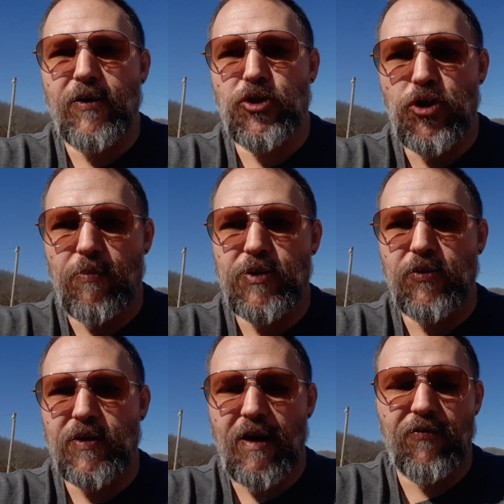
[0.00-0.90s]
jumpsuit
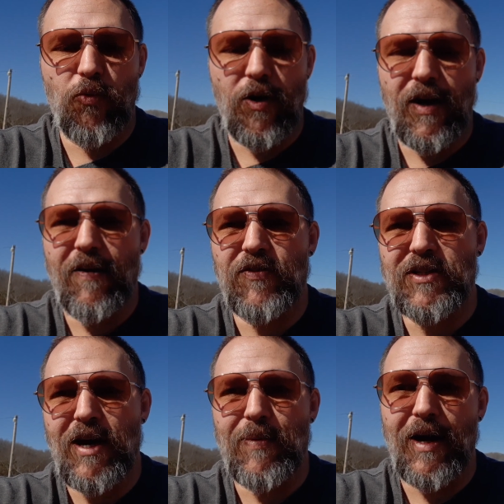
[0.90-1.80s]
that I have to wear half the
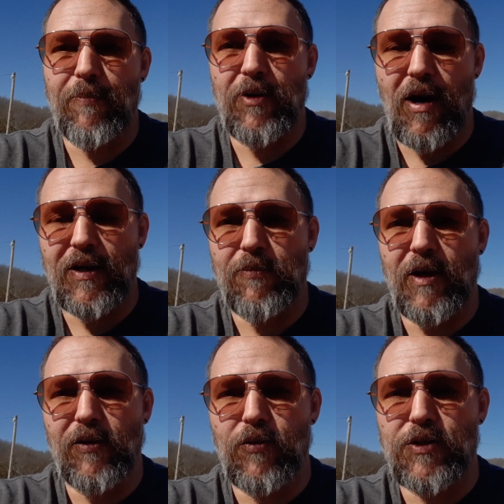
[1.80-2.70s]
time, and I'm not in my
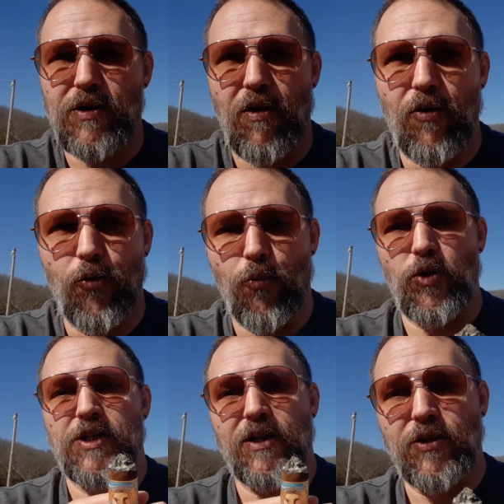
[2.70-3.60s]
little cigar room, which
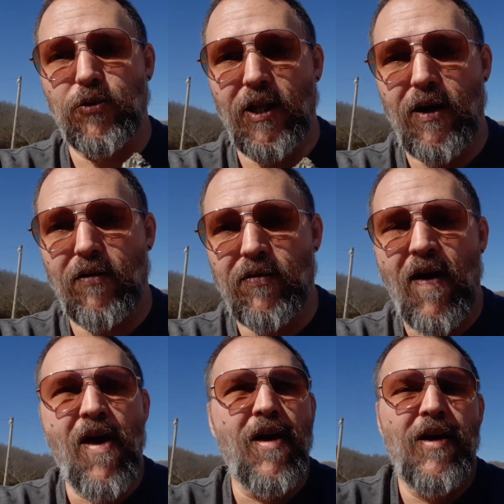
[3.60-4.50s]
I do love,
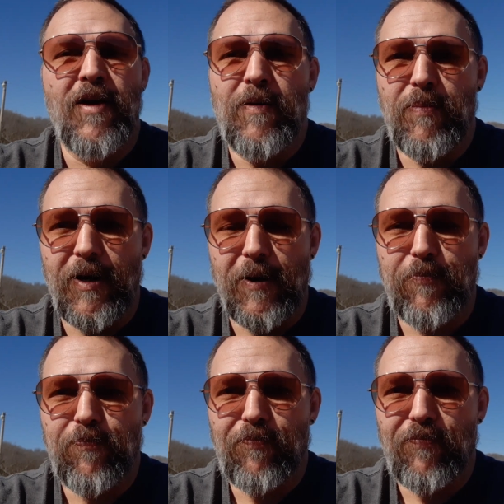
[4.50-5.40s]
but
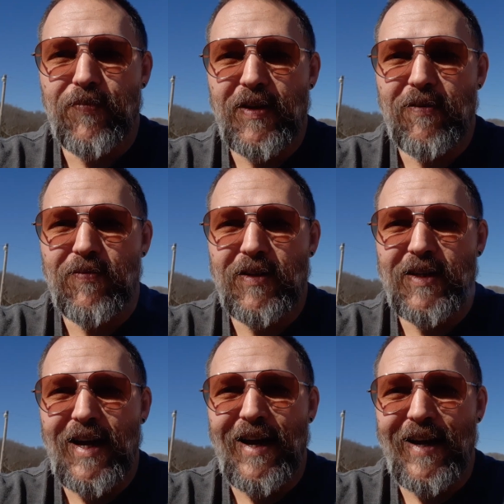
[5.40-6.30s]

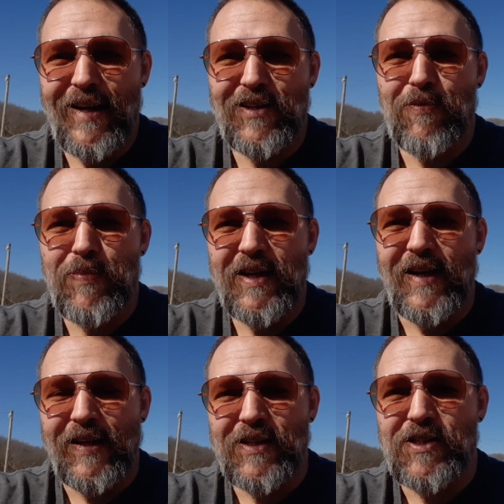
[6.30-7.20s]
I hate to be
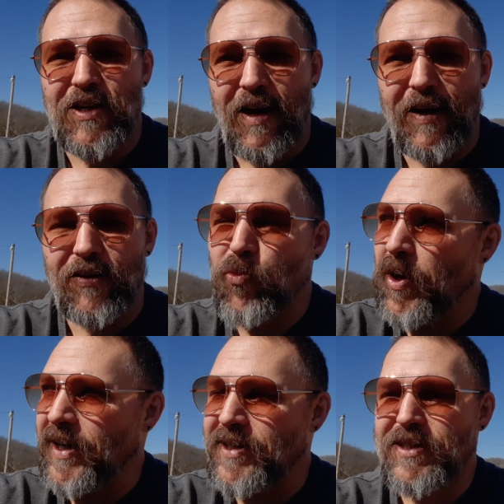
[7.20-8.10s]
inside when
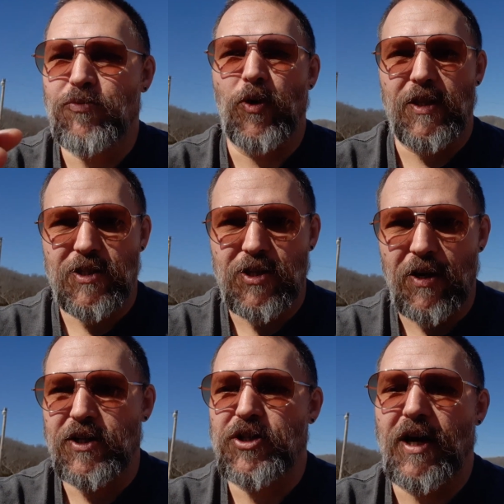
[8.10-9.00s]
the sun
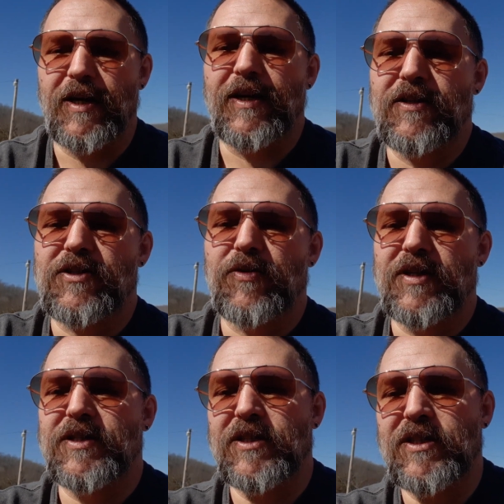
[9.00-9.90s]
is shining. So
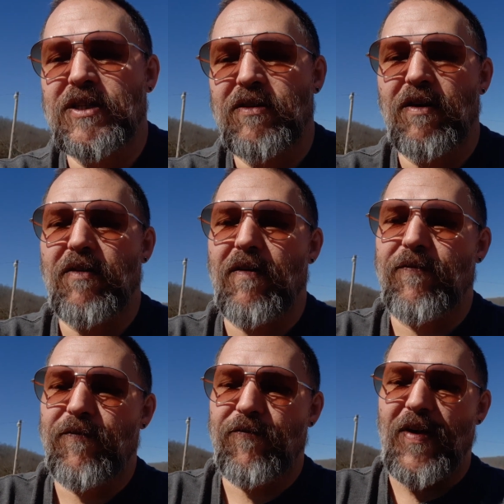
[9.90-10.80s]
this is a
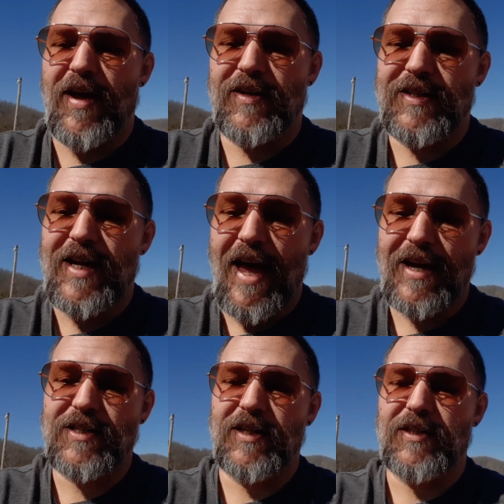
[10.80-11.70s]

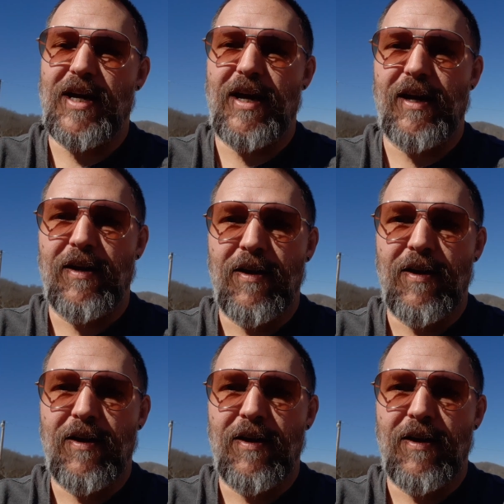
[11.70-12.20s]
fantastic day,